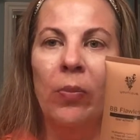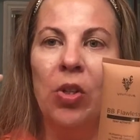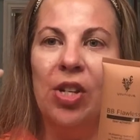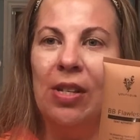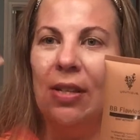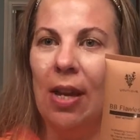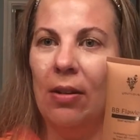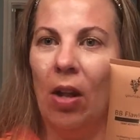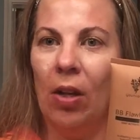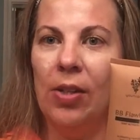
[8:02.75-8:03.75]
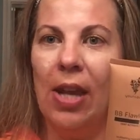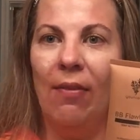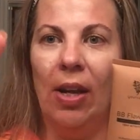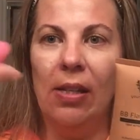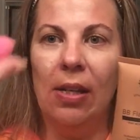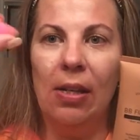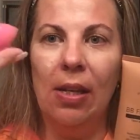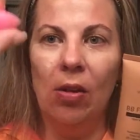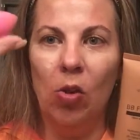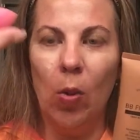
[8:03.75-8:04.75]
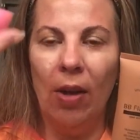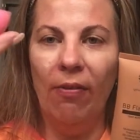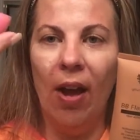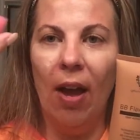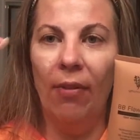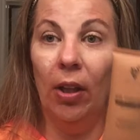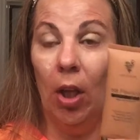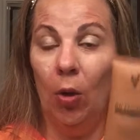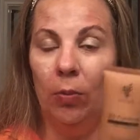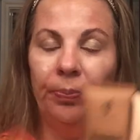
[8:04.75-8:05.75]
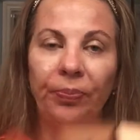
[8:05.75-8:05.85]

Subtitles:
which is a $10 savings because these are $25 alone.